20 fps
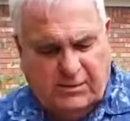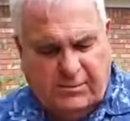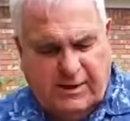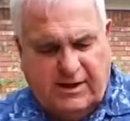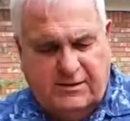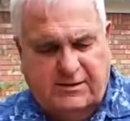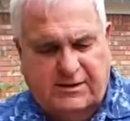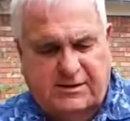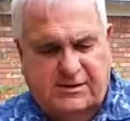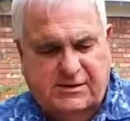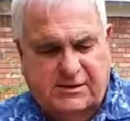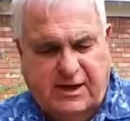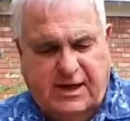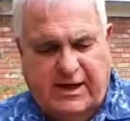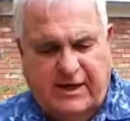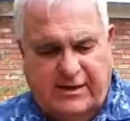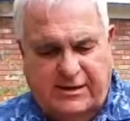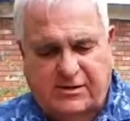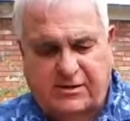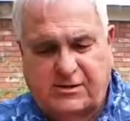about this
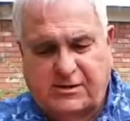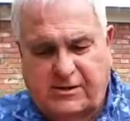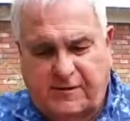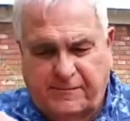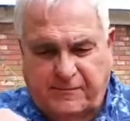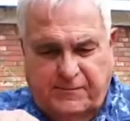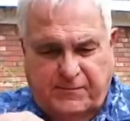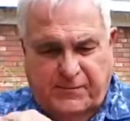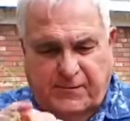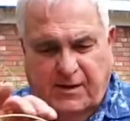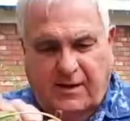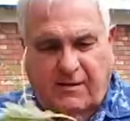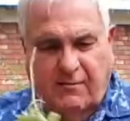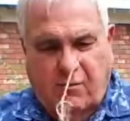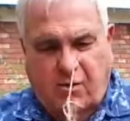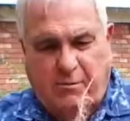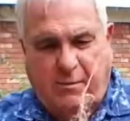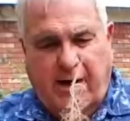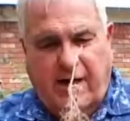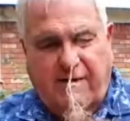size.
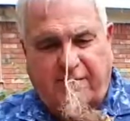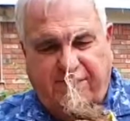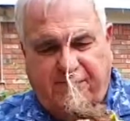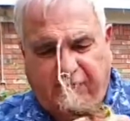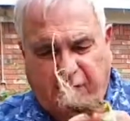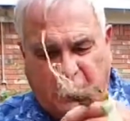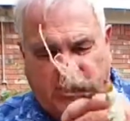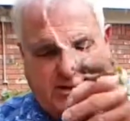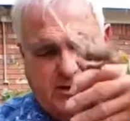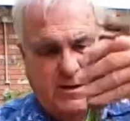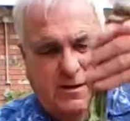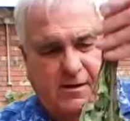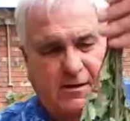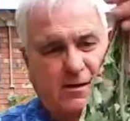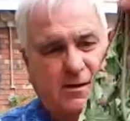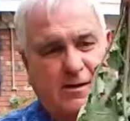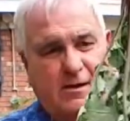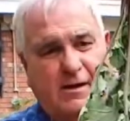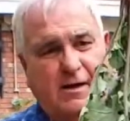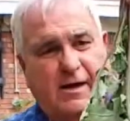We're about a foot,
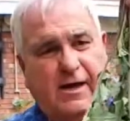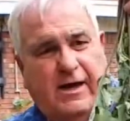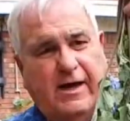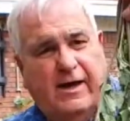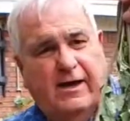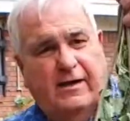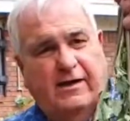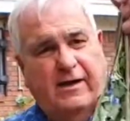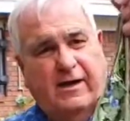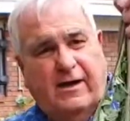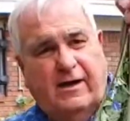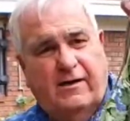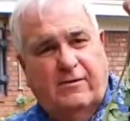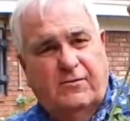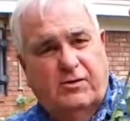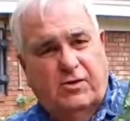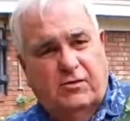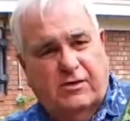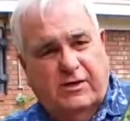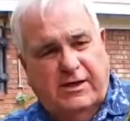and
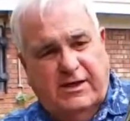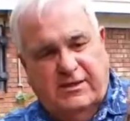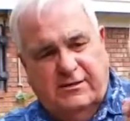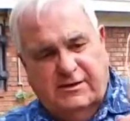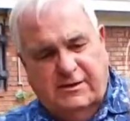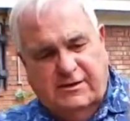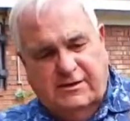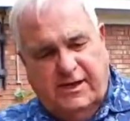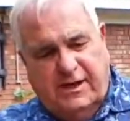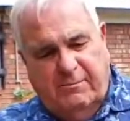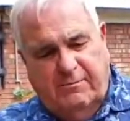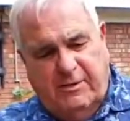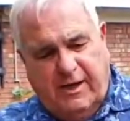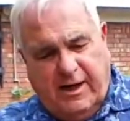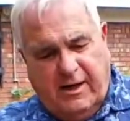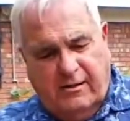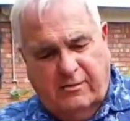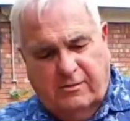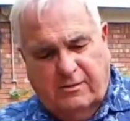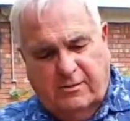you can eat the stem
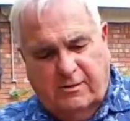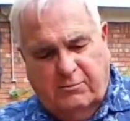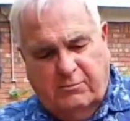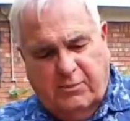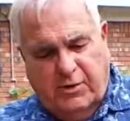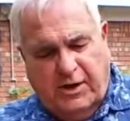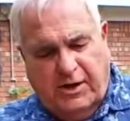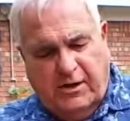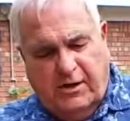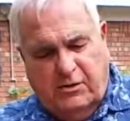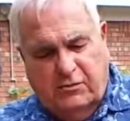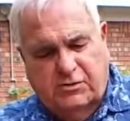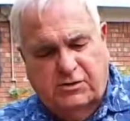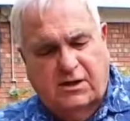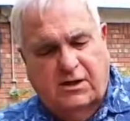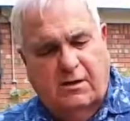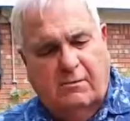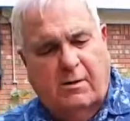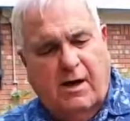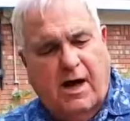down to pretty close
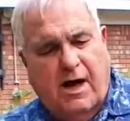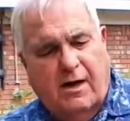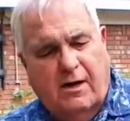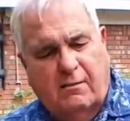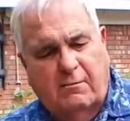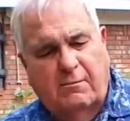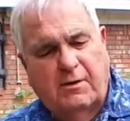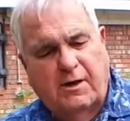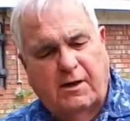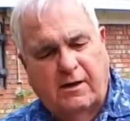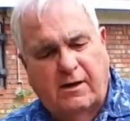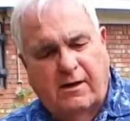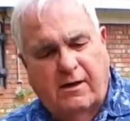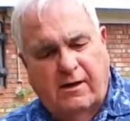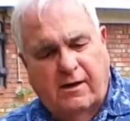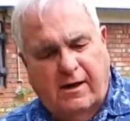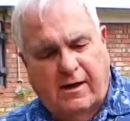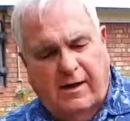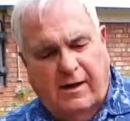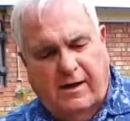to the bottom,
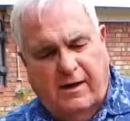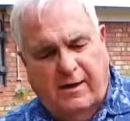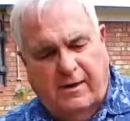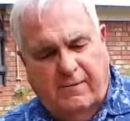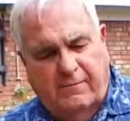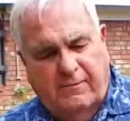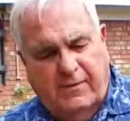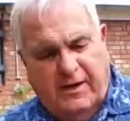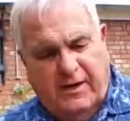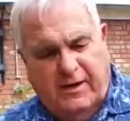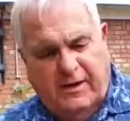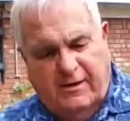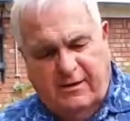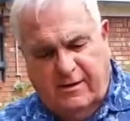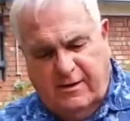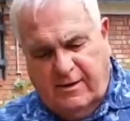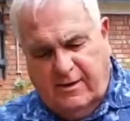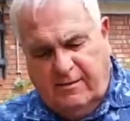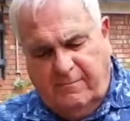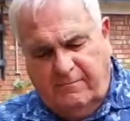
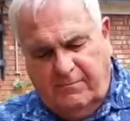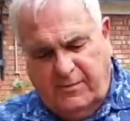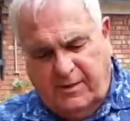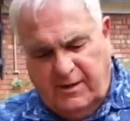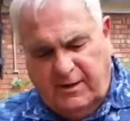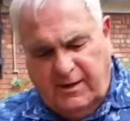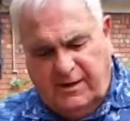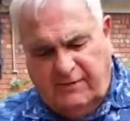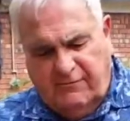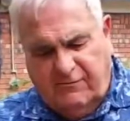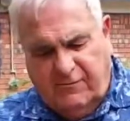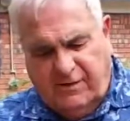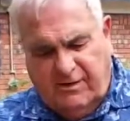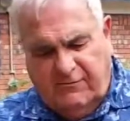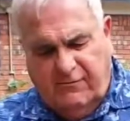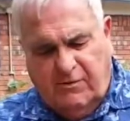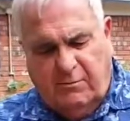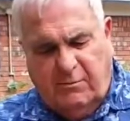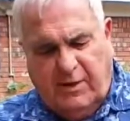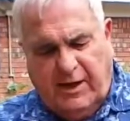and
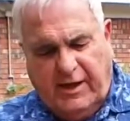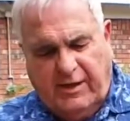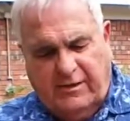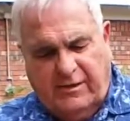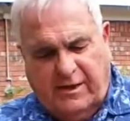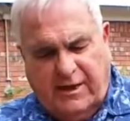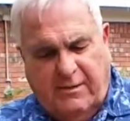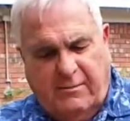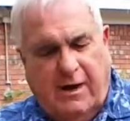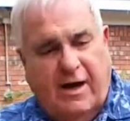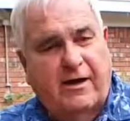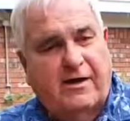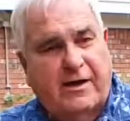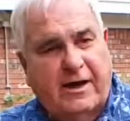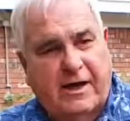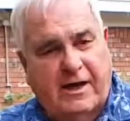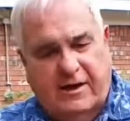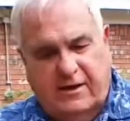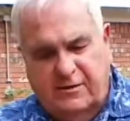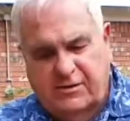leave the plant to come out
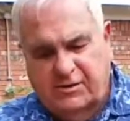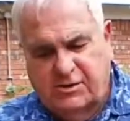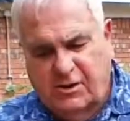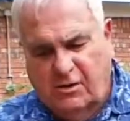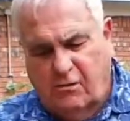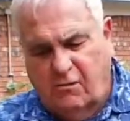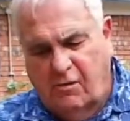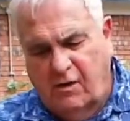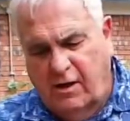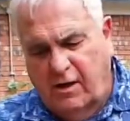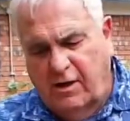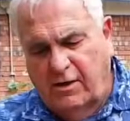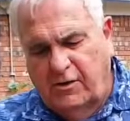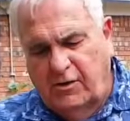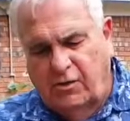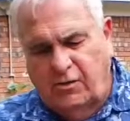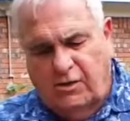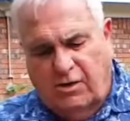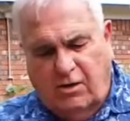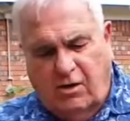again. So
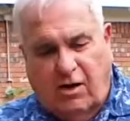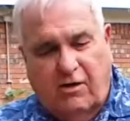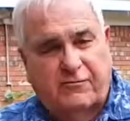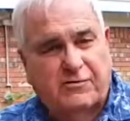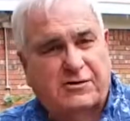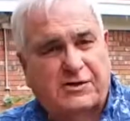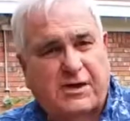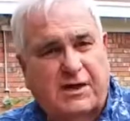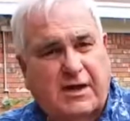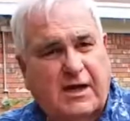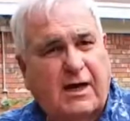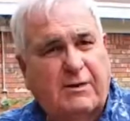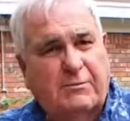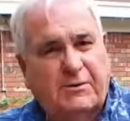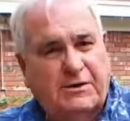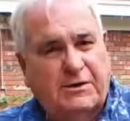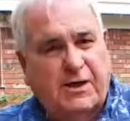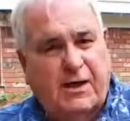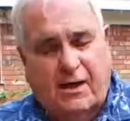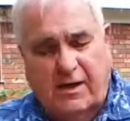you can harvest it a couple
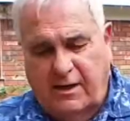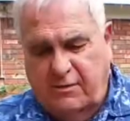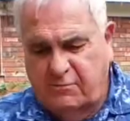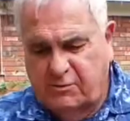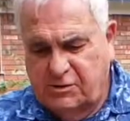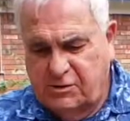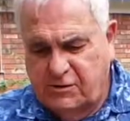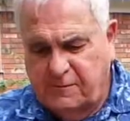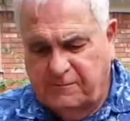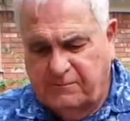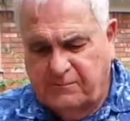of times.